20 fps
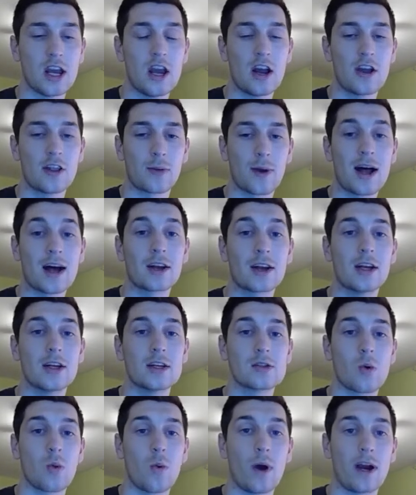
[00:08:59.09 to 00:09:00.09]
The reality is
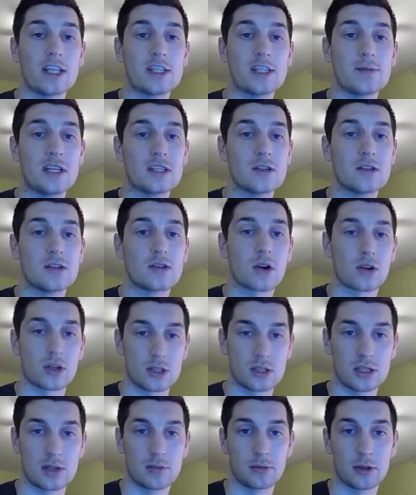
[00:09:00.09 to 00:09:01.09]
white's pieces are
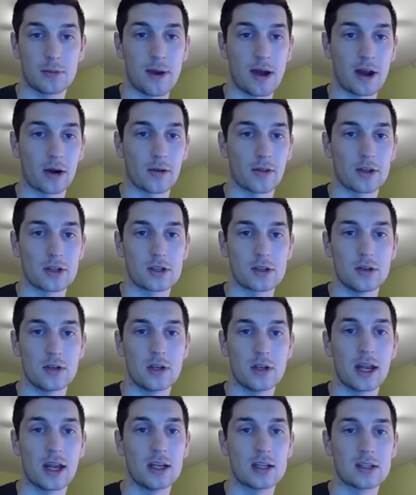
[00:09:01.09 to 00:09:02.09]
simply better. This
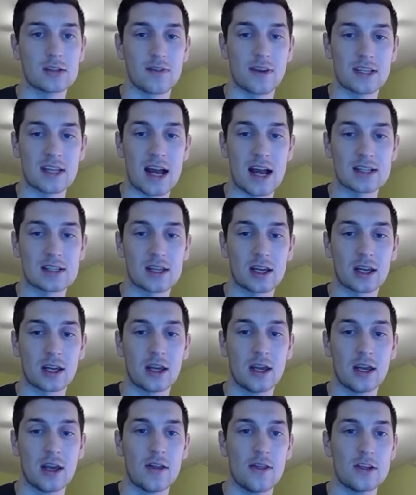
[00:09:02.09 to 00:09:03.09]
knight is fantastic.
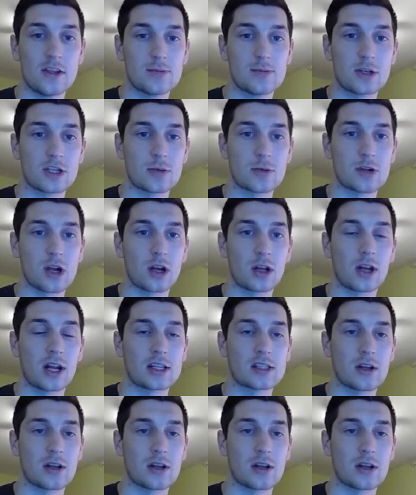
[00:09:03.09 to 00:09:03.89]
This bishop's on a nice long